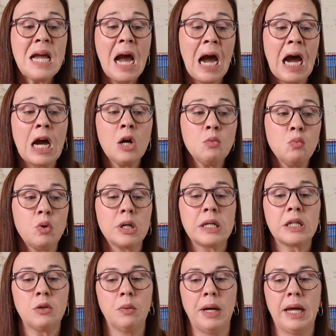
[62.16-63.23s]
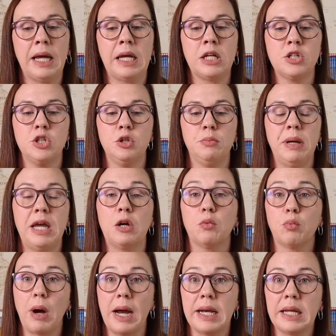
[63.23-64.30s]
I wanted a way to make
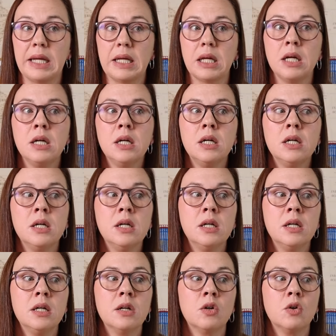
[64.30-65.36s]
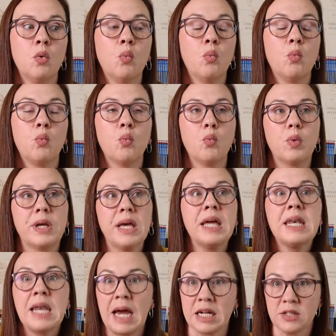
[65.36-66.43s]
writing
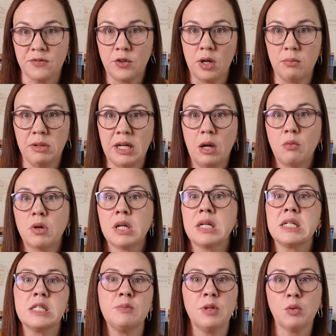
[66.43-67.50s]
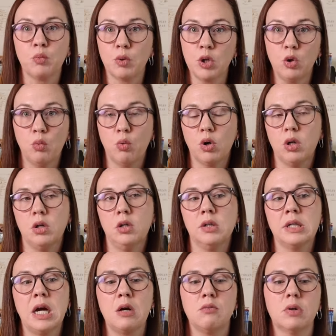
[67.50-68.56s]
connect for Emily. I wanted it to be real
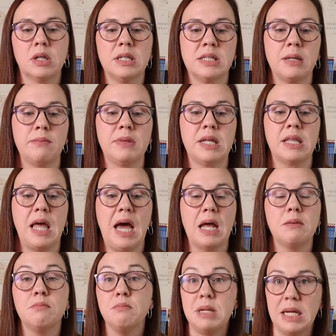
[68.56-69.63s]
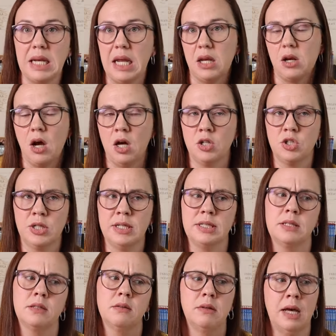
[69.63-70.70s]
world. I wanted something that had meaning, not
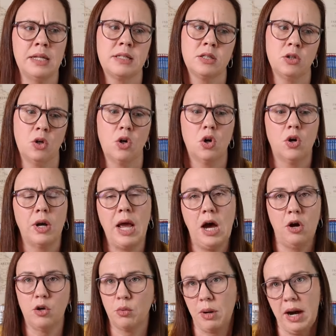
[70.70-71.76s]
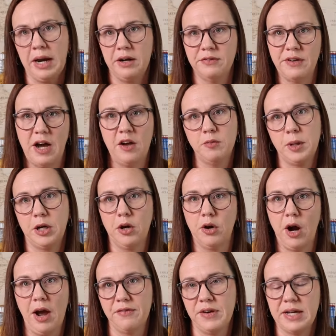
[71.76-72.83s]
just let's learn how to write a five
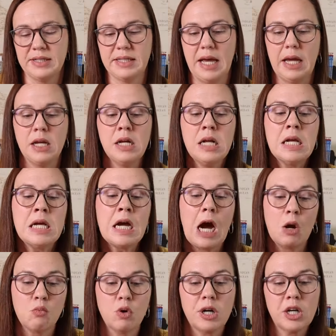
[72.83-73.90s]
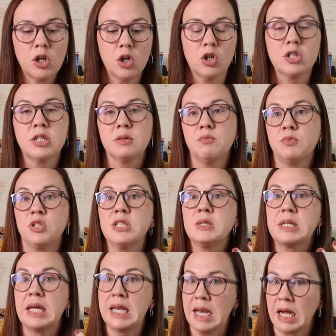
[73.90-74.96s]
paragraph essay. I wanted her to
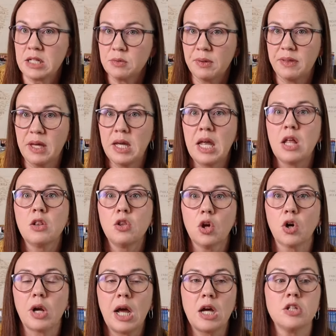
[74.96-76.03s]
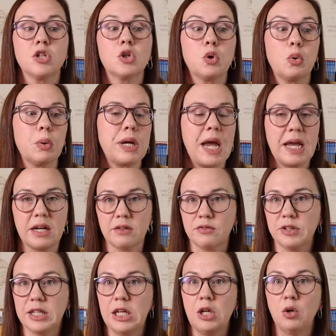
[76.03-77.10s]
just connect with it and learn how to
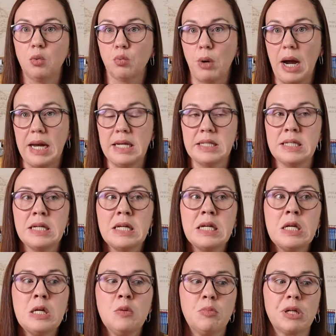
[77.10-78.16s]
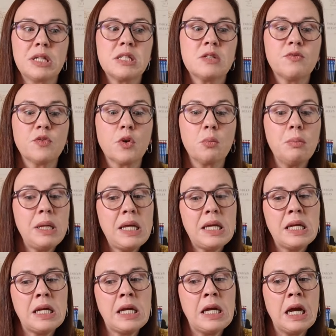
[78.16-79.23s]
creatively write. Because for
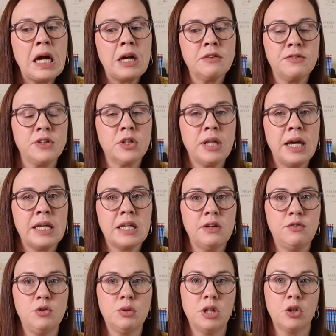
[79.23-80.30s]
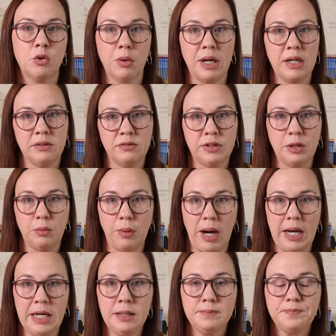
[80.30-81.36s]
me, I feel like if you can creatively
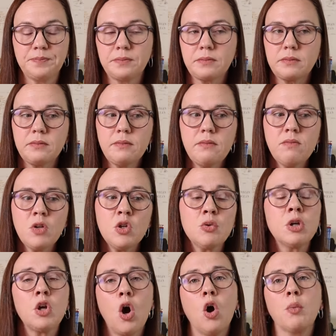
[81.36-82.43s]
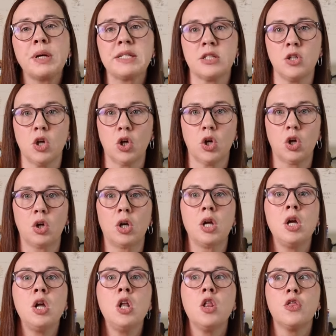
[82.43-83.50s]
write, you can always learn
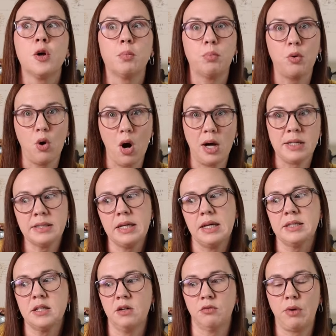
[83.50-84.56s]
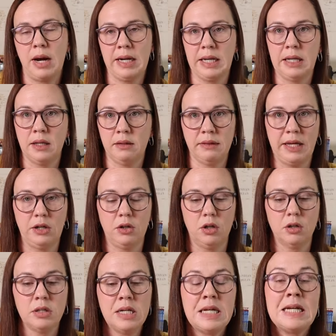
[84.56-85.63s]
the process of writing
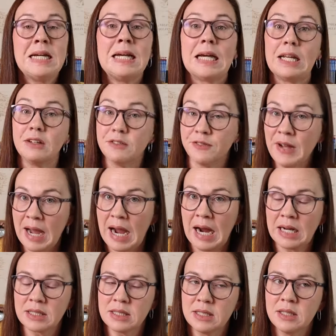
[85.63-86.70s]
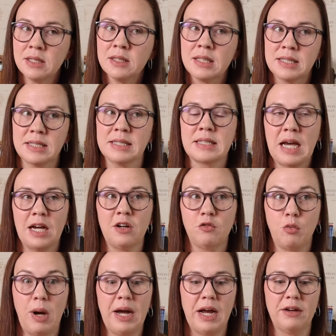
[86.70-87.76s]
later. In fact, this is kind
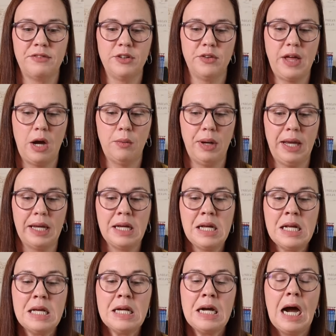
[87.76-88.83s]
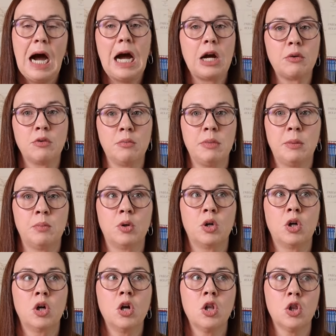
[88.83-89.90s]
of why I feel that way. I
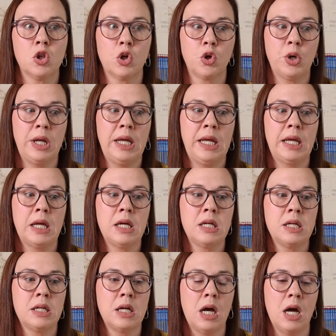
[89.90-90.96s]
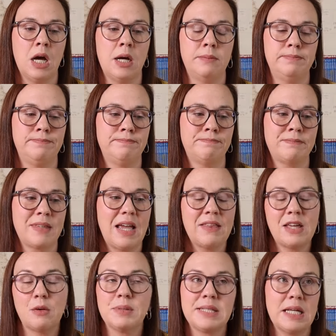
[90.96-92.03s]
remember learning, um, I
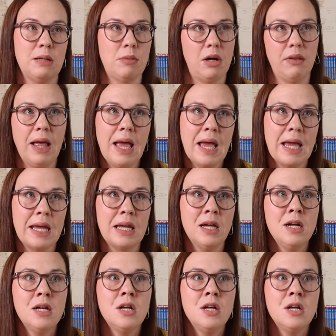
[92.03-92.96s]
think it was MLA,